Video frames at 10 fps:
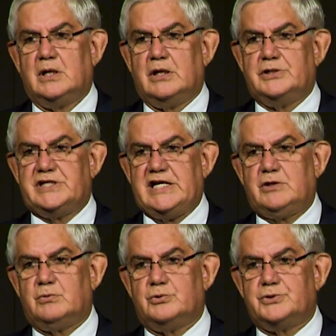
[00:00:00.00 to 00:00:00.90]
as
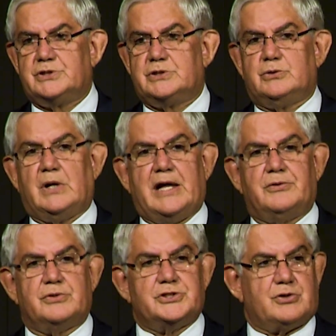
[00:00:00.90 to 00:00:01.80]
equals to
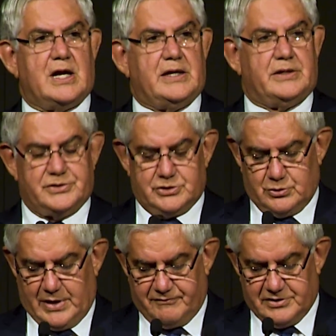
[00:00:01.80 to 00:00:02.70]
other Australians who
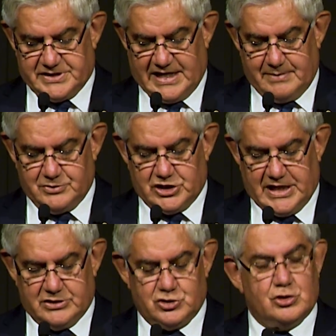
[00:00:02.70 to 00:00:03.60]
have the same
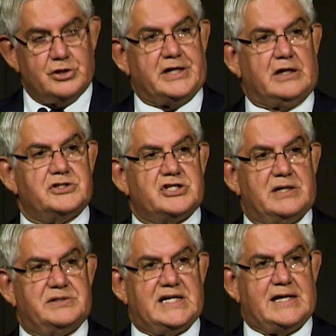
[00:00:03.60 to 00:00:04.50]
shared journey and
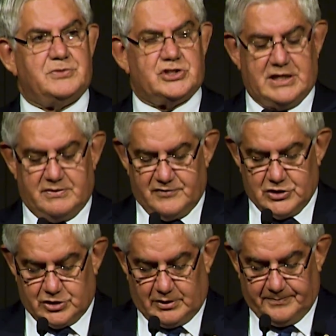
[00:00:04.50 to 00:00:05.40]
same shared
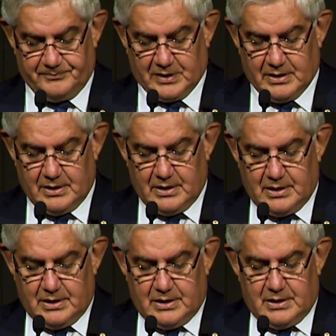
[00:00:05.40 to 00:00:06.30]
vision.
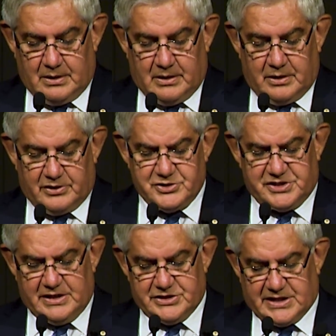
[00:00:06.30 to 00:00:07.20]
Those
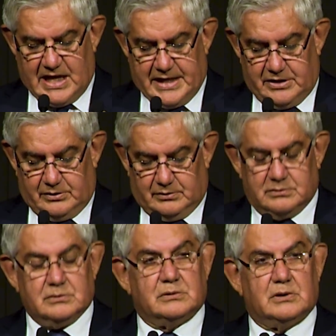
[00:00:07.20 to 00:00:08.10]
things scar you,
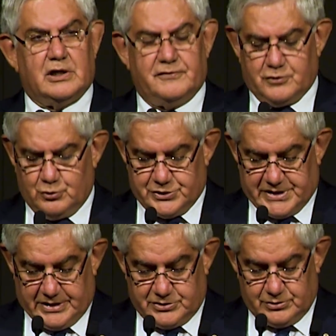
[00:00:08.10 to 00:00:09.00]
and of course
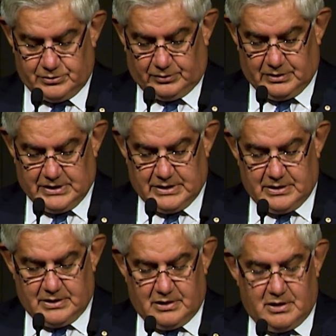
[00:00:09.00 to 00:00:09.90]
they do,
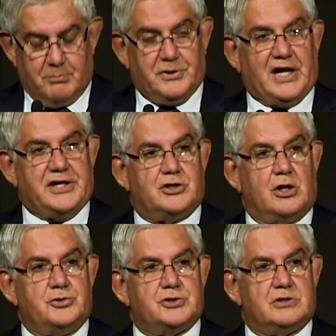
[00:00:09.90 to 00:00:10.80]
but they
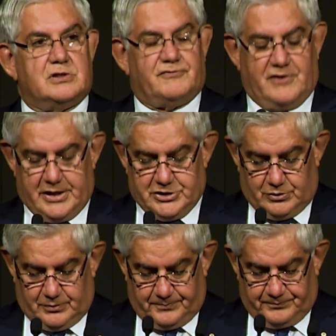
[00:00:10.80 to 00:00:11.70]
don't define you.